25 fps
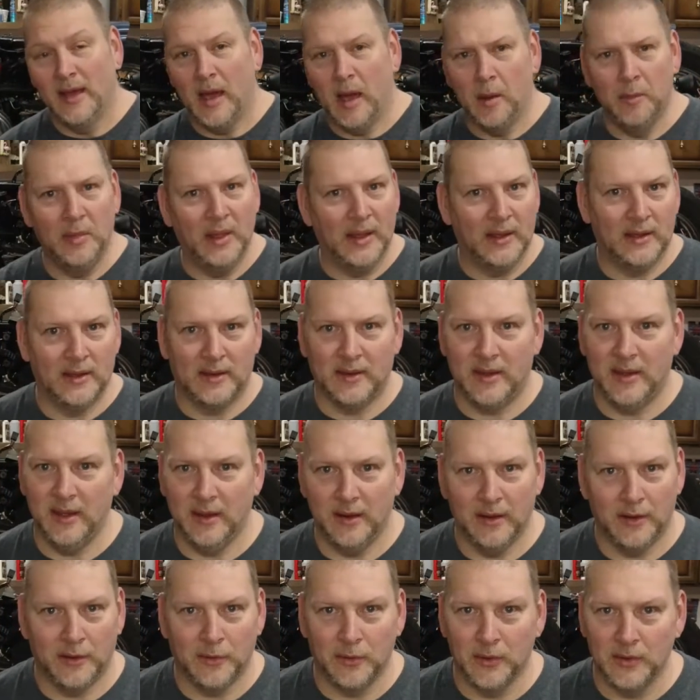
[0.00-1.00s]
I'm like a
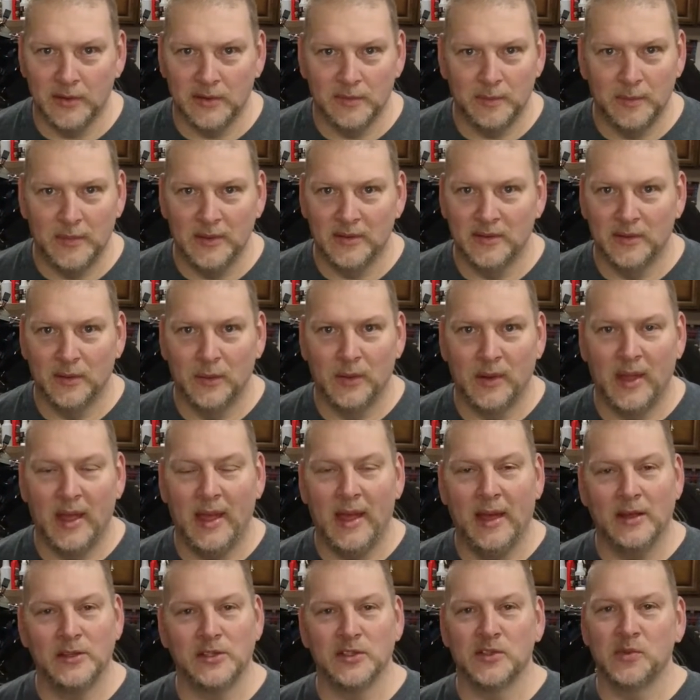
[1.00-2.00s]
kid at Christmas, okay?
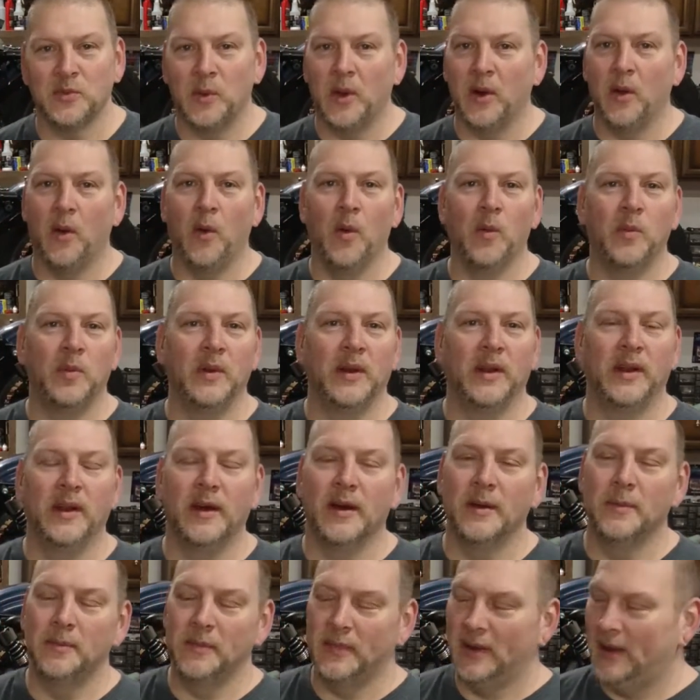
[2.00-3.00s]
I just want to open it
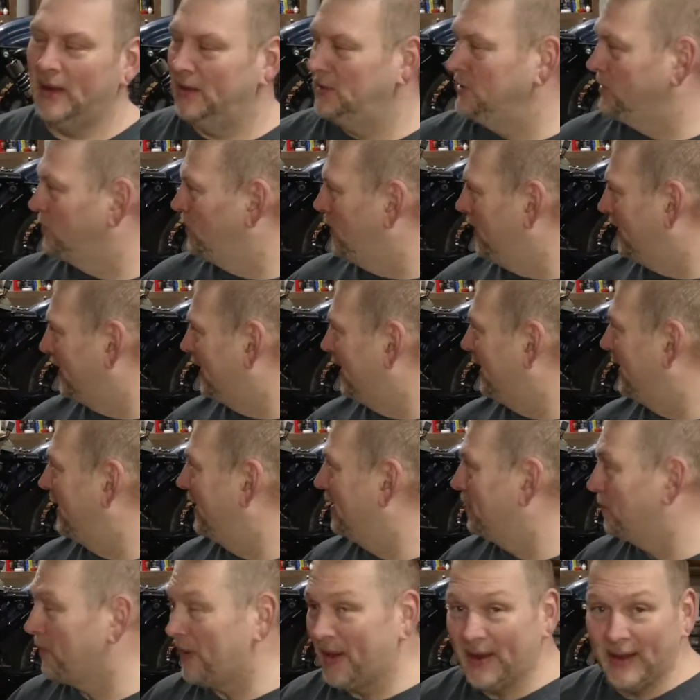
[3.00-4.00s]
up. I just want to get it
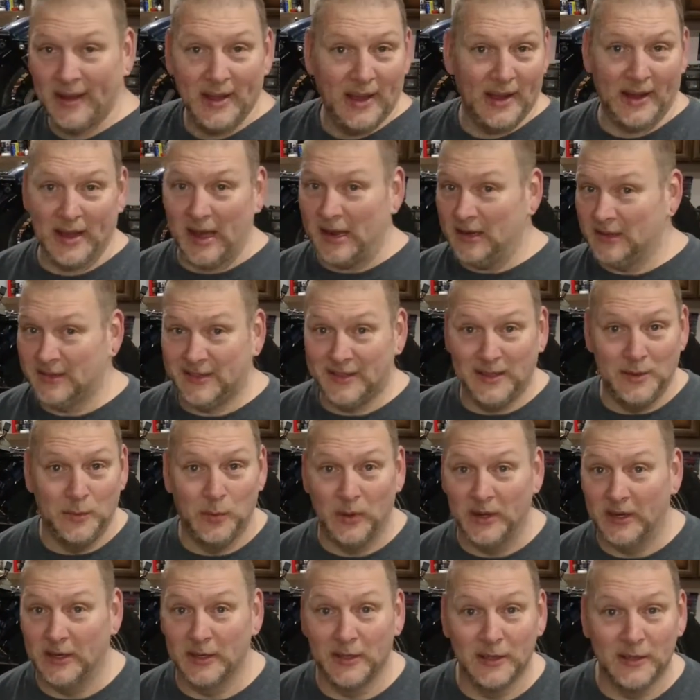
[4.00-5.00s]
on a bike. I got to see
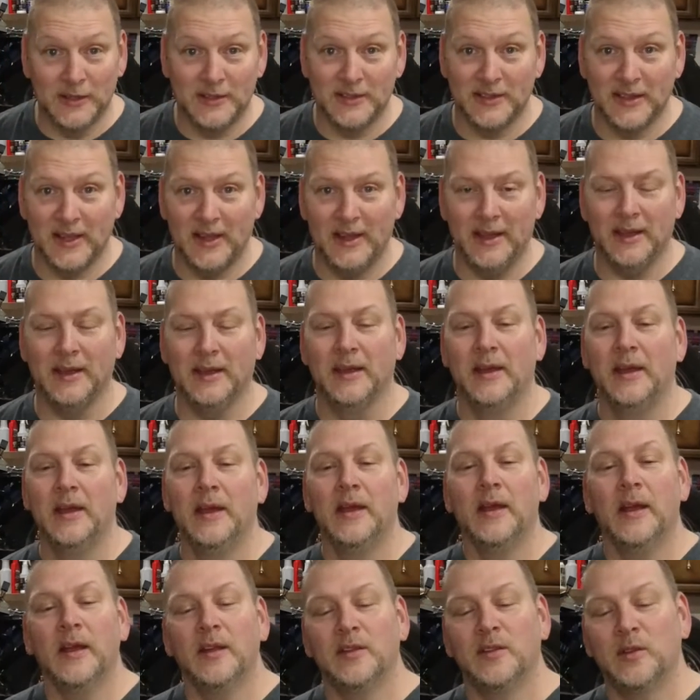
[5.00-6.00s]
what it looks like.
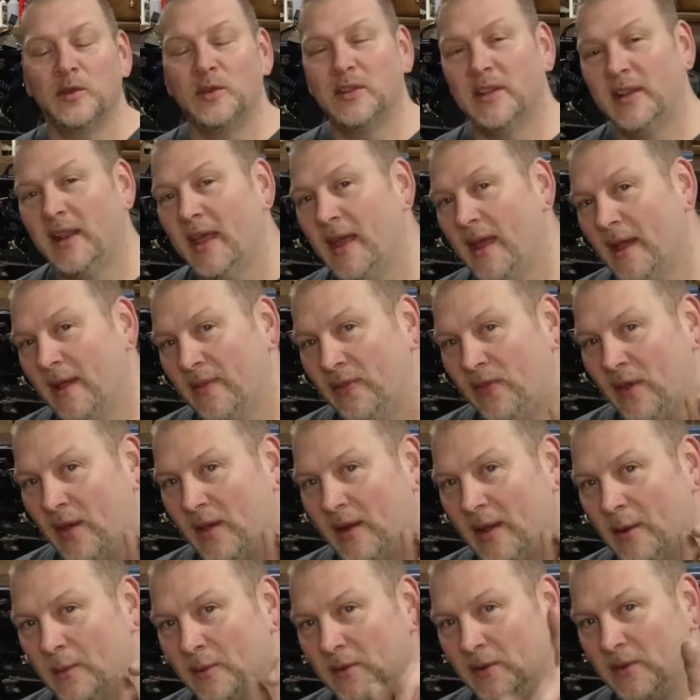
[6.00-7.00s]
So today I thought
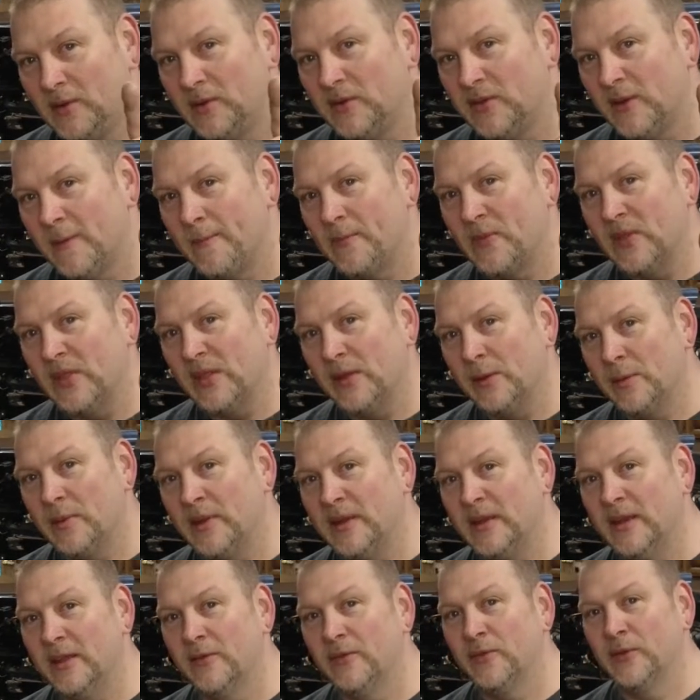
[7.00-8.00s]
I would do something a little
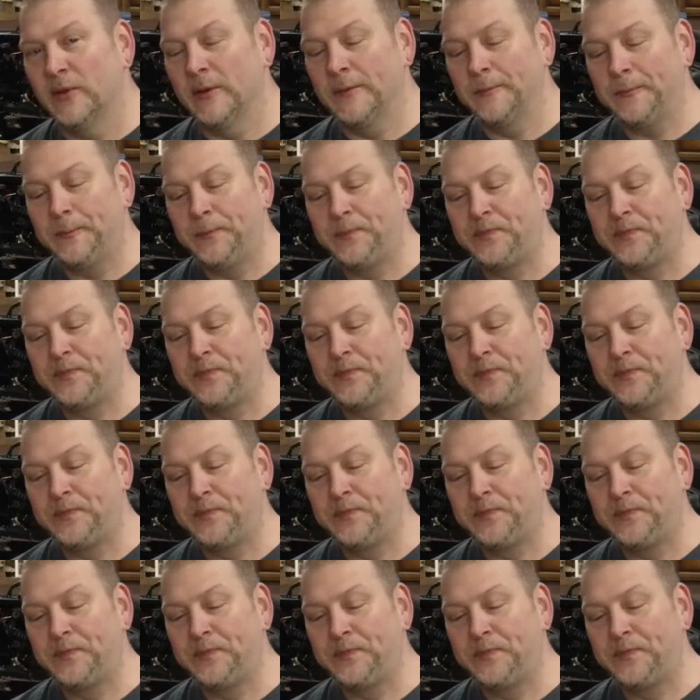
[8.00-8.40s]
bit different.